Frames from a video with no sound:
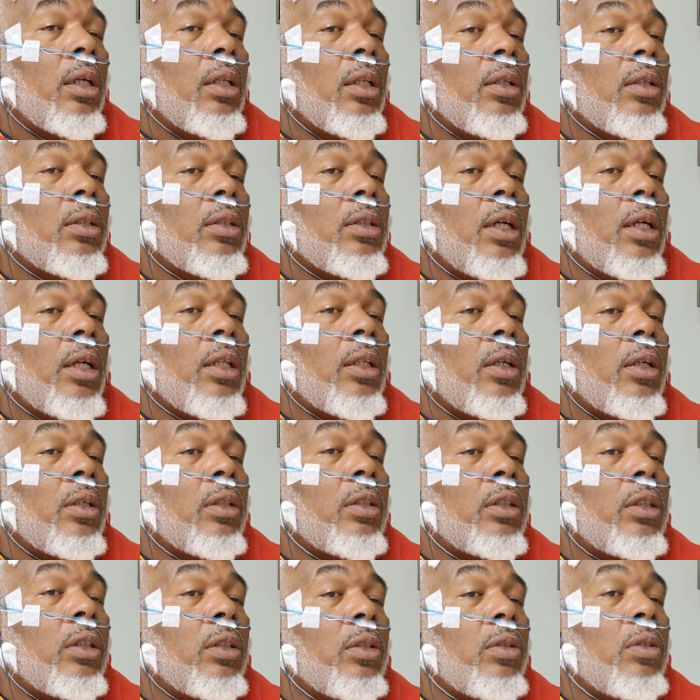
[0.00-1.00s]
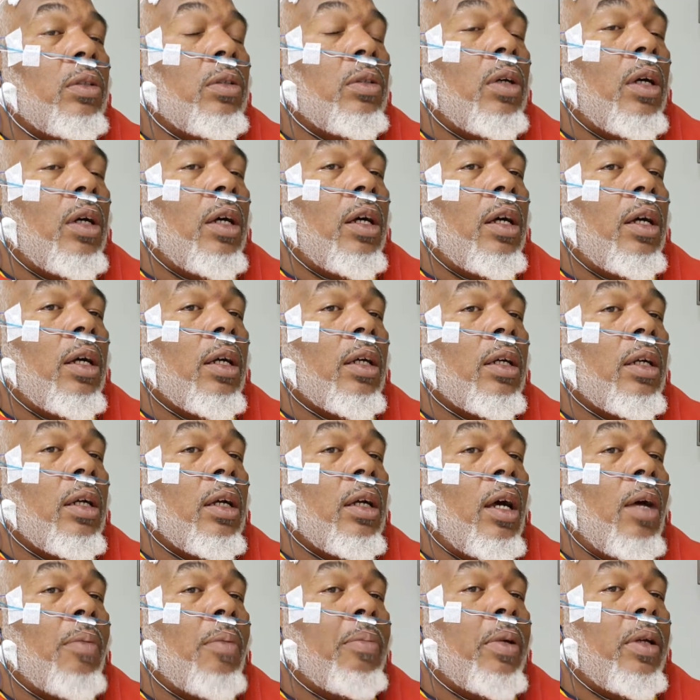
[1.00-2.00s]
Looks like they're still uh,
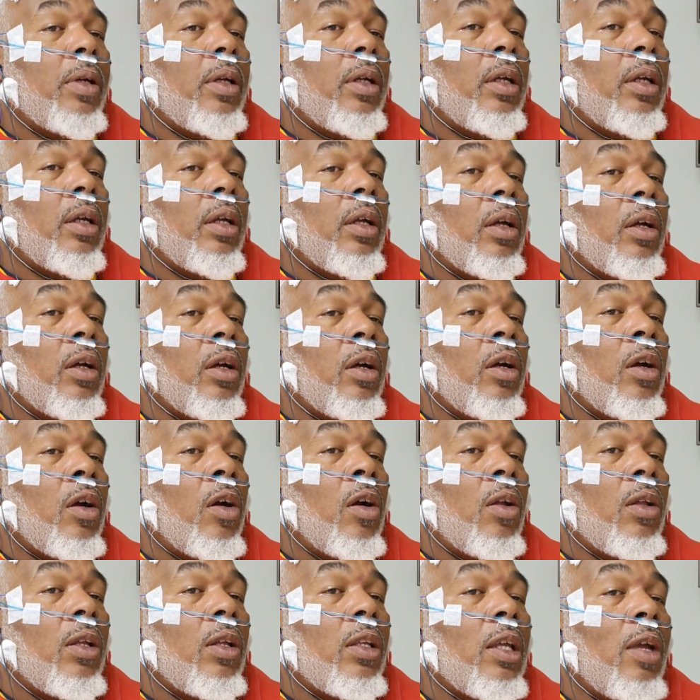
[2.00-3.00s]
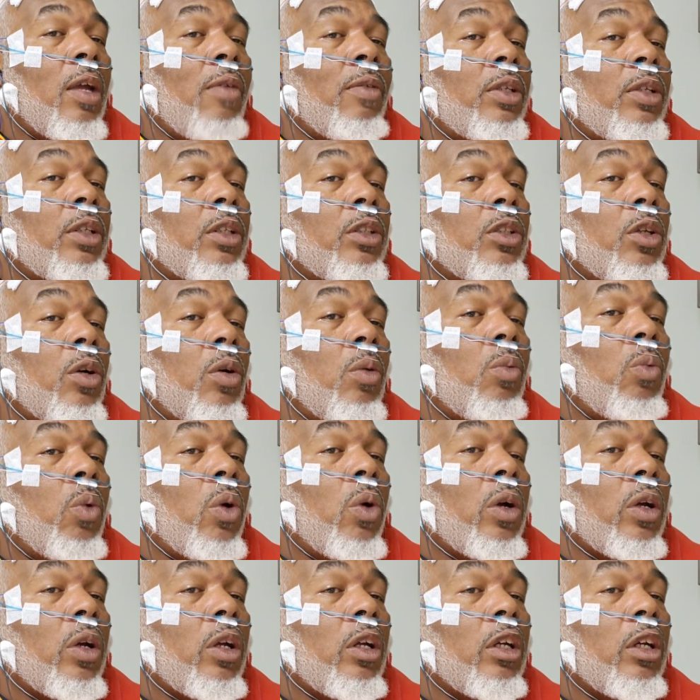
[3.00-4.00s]
copying Harley Davidson's
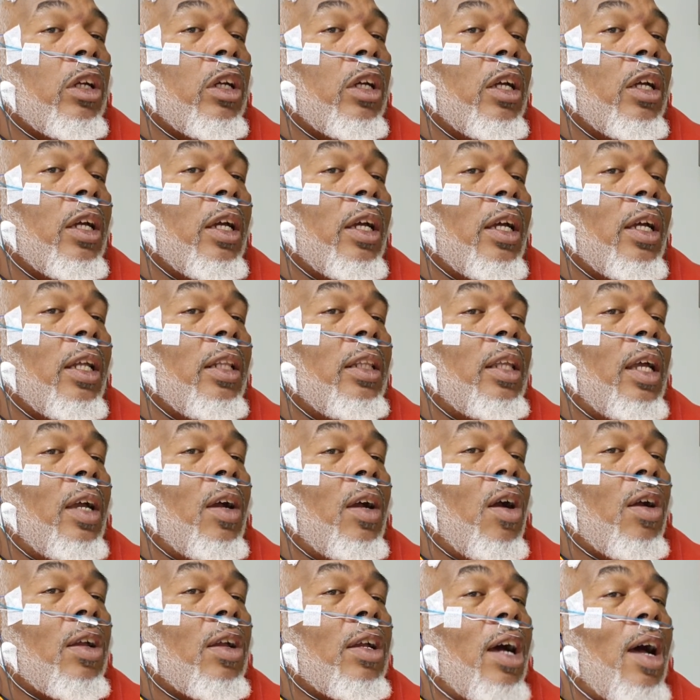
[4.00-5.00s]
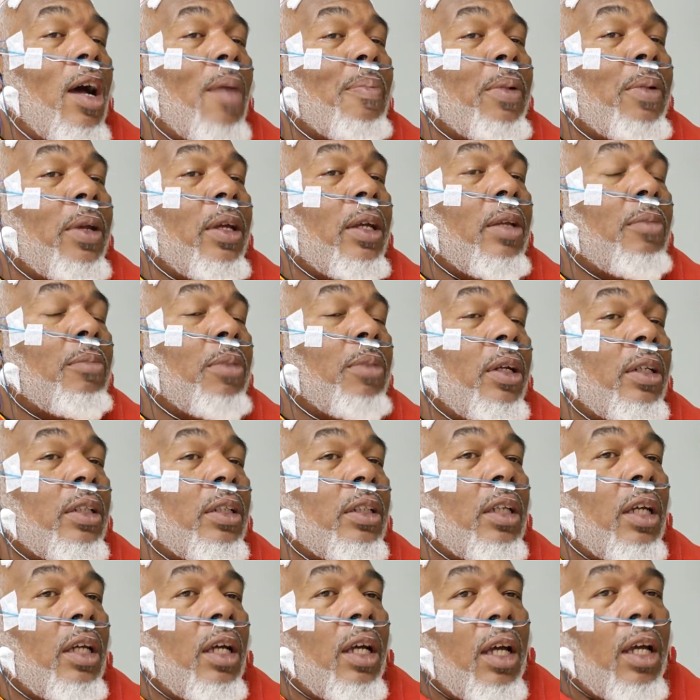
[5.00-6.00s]
homework they are copying, but
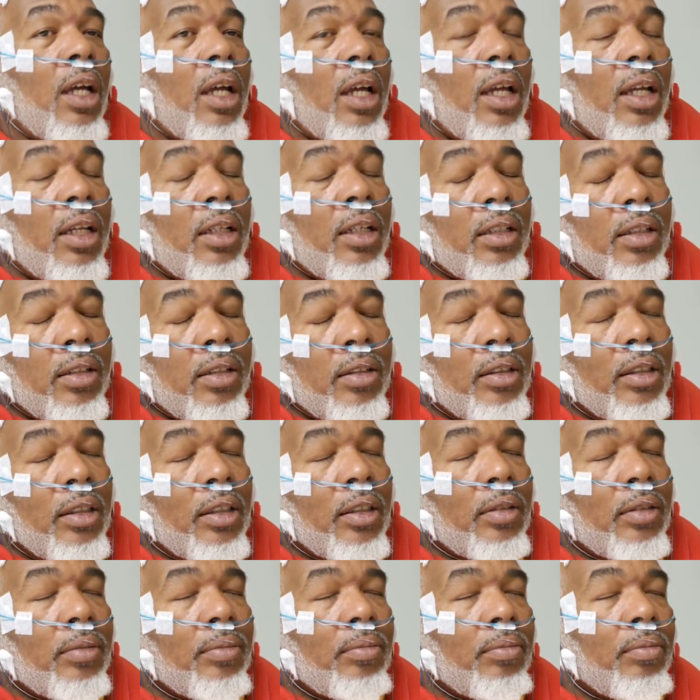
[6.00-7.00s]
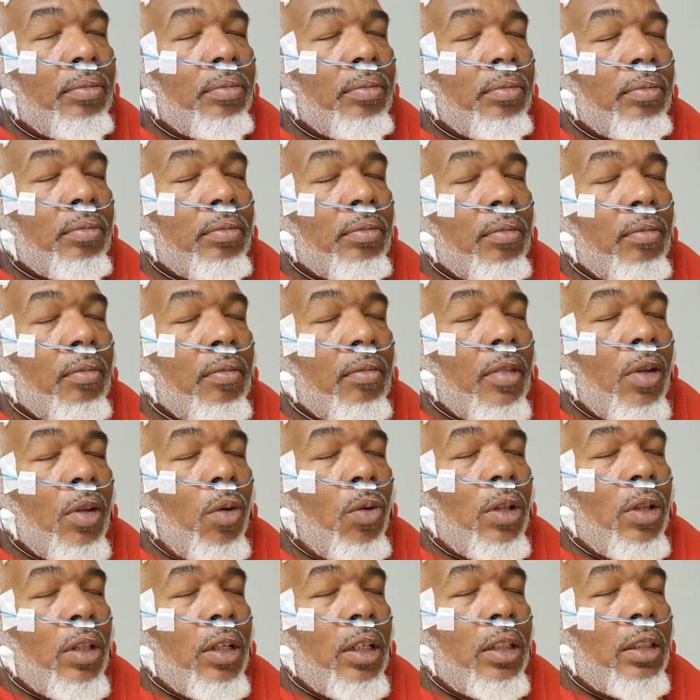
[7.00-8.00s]
uh, what
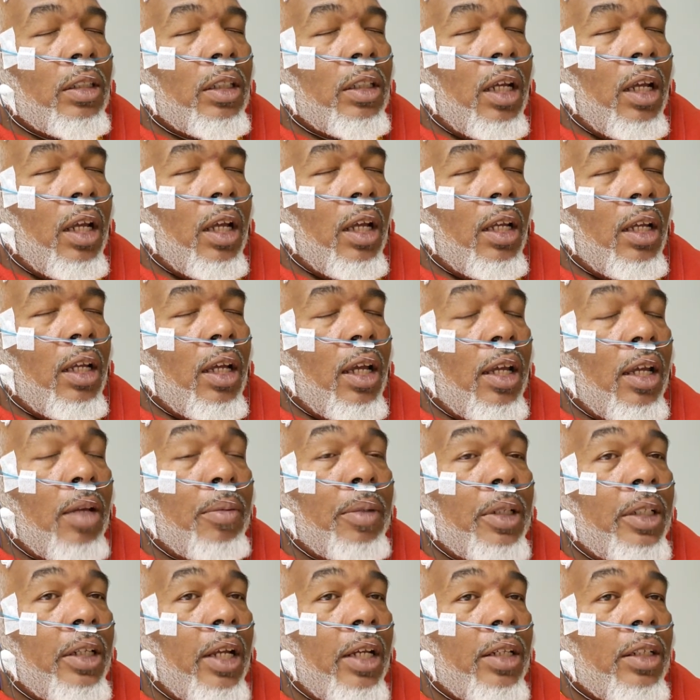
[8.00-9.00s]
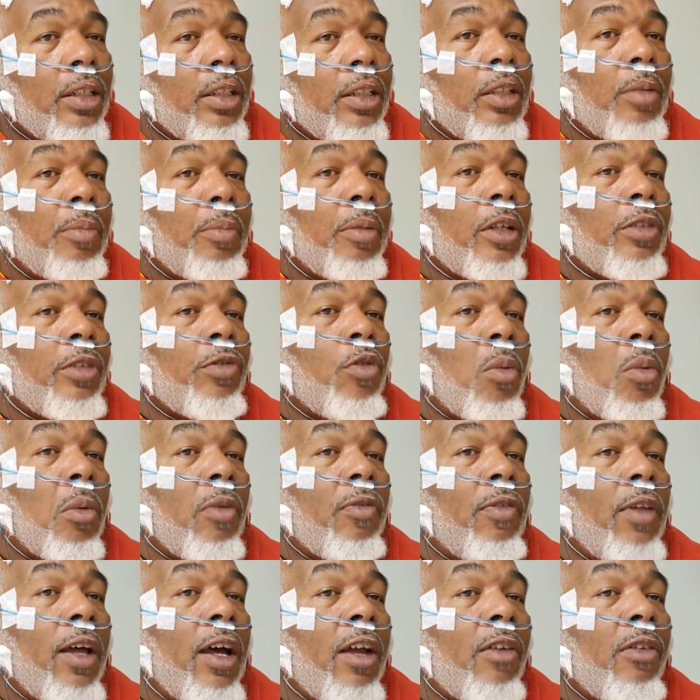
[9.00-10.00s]
do they say? Uh, imitation is the best form of
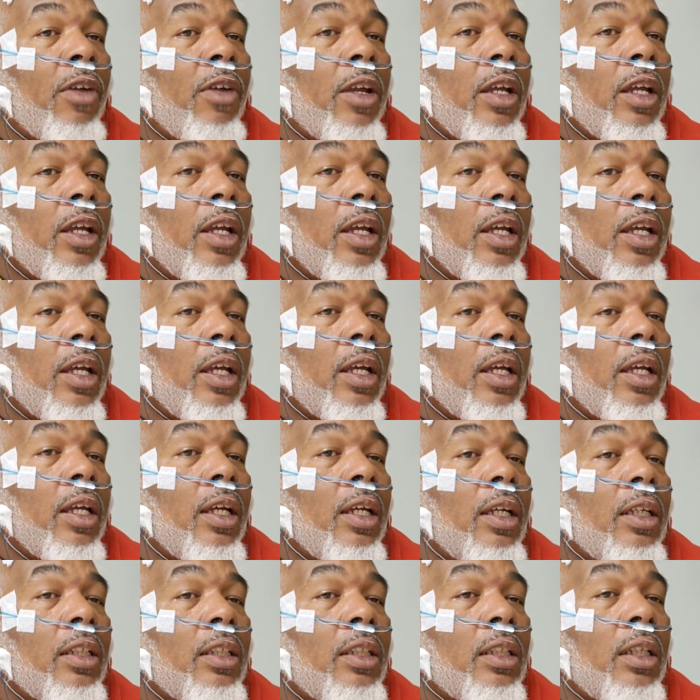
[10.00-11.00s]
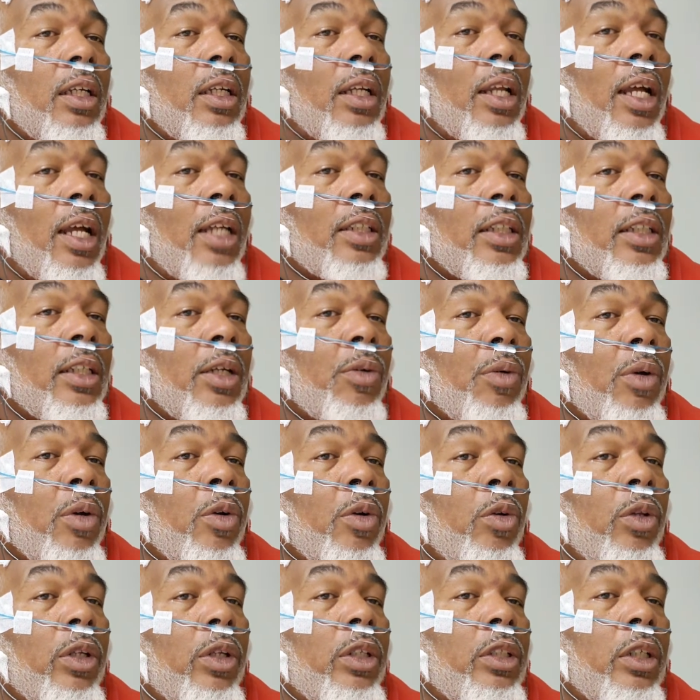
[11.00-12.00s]
flattery. Is it has a liquid
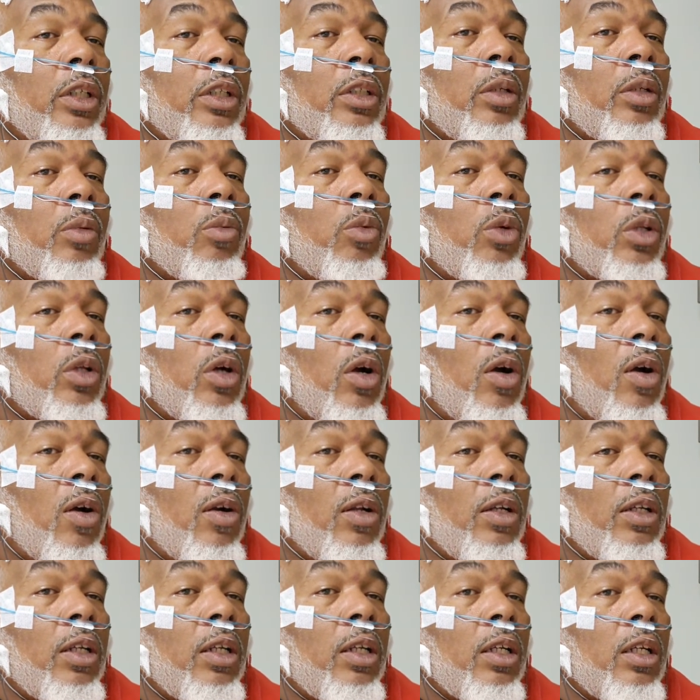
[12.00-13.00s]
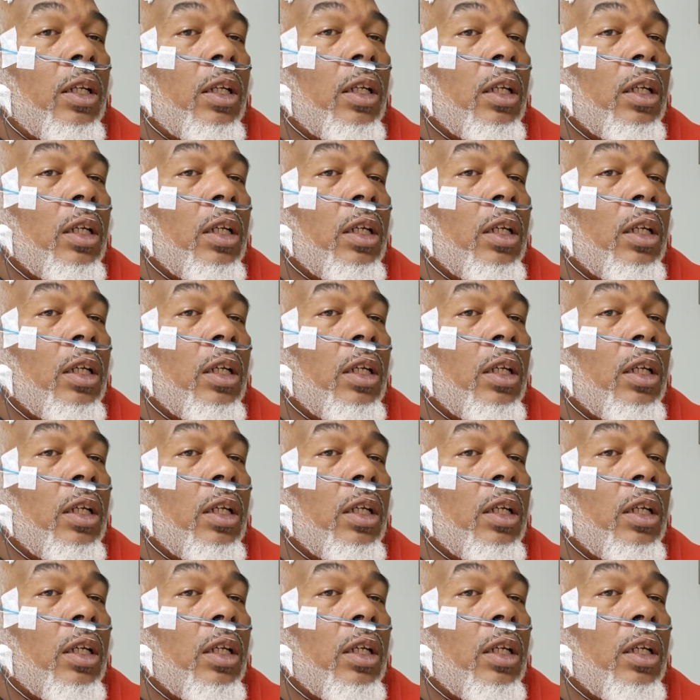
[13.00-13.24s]
cooling system with Harley,